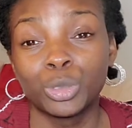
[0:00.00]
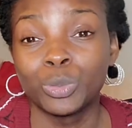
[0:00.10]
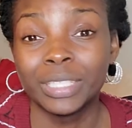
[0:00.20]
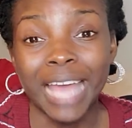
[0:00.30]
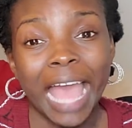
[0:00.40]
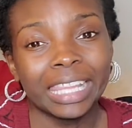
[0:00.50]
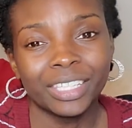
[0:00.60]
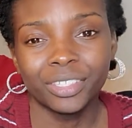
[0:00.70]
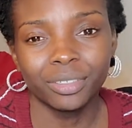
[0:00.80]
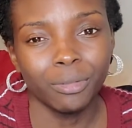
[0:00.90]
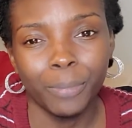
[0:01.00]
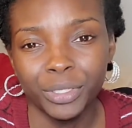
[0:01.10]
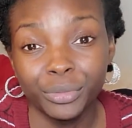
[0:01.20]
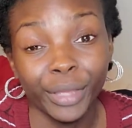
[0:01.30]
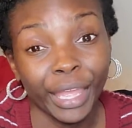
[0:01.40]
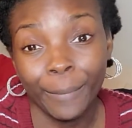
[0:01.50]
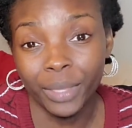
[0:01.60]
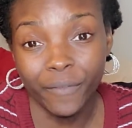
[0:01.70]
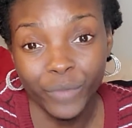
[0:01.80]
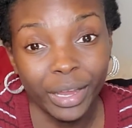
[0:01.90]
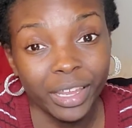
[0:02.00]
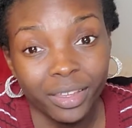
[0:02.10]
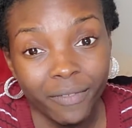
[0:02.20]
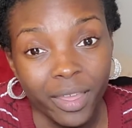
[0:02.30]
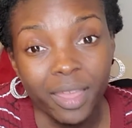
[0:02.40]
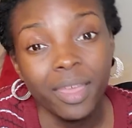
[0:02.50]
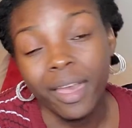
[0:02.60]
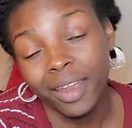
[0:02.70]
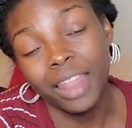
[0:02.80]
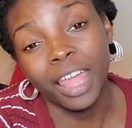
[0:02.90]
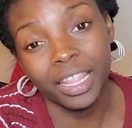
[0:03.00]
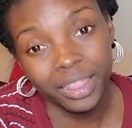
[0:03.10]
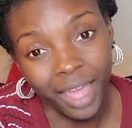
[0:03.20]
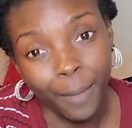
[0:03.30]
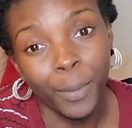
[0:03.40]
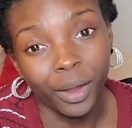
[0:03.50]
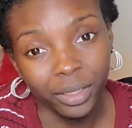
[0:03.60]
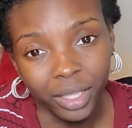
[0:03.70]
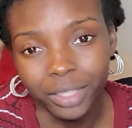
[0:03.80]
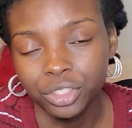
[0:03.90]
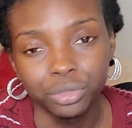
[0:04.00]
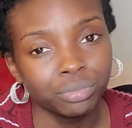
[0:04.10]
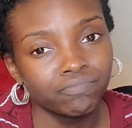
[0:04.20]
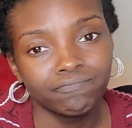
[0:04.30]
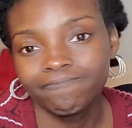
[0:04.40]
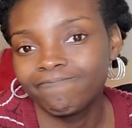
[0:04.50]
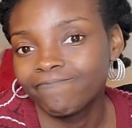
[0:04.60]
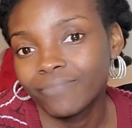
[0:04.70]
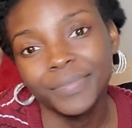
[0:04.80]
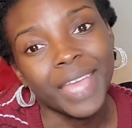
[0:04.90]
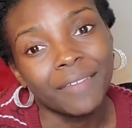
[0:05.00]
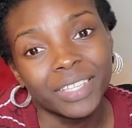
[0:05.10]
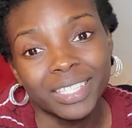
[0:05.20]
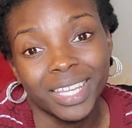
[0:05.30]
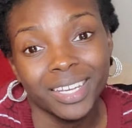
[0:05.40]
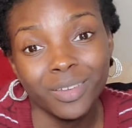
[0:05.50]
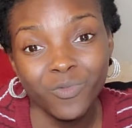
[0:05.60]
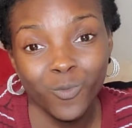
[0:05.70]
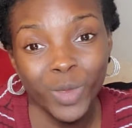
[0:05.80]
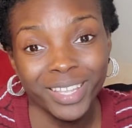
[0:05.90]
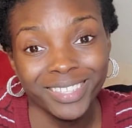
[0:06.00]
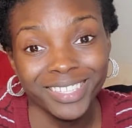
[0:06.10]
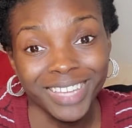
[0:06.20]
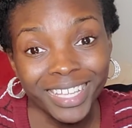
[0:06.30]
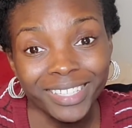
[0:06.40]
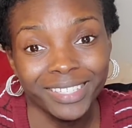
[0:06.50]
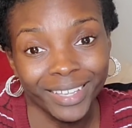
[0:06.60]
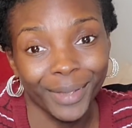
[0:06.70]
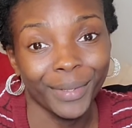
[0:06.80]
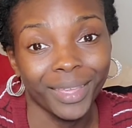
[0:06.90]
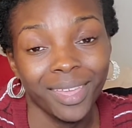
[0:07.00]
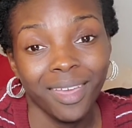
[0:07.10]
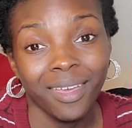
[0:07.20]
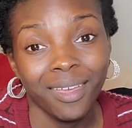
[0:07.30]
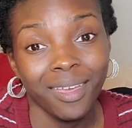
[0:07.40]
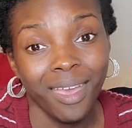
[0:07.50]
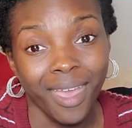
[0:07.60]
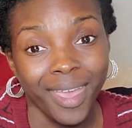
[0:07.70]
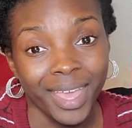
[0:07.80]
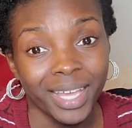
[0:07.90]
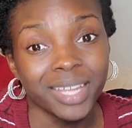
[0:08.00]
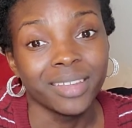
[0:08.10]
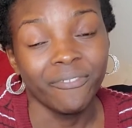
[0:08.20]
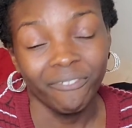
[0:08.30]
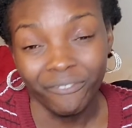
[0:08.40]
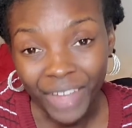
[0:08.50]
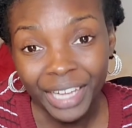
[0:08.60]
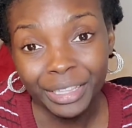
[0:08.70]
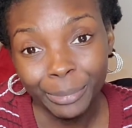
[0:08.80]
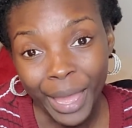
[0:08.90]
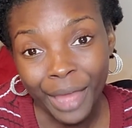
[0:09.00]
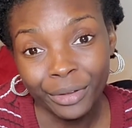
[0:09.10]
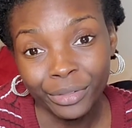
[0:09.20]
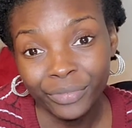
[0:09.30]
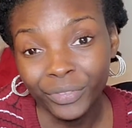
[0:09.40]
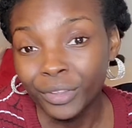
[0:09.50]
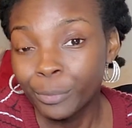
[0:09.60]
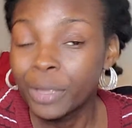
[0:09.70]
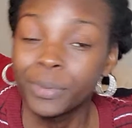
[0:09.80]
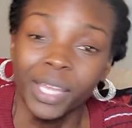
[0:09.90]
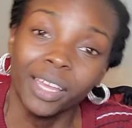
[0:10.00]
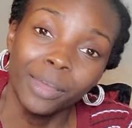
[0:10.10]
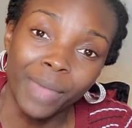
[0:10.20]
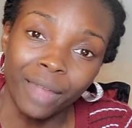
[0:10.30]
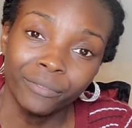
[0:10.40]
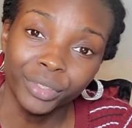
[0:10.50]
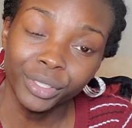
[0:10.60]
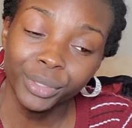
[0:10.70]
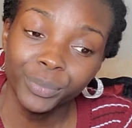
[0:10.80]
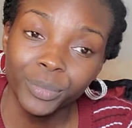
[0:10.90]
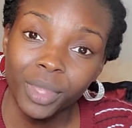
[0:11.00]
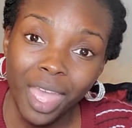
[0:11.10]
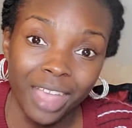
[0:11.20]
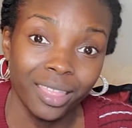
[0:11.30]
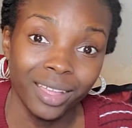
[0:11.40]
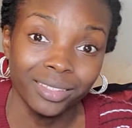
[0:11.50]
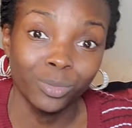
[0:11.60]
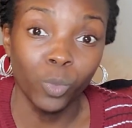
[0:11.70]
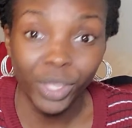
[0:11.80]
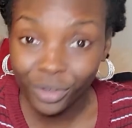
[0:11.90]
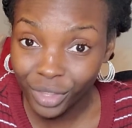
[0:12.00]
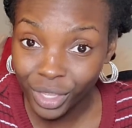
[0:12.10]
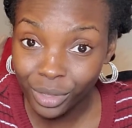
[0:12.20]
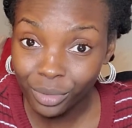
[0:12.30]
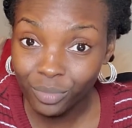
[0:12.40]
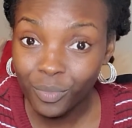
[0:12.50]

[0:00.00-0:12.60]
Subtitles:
to silence you, but you can't be afraid of it. And I like that part, that you have to stand up when it's necessary and fight the battles for the people that come after you and that's weaker than you.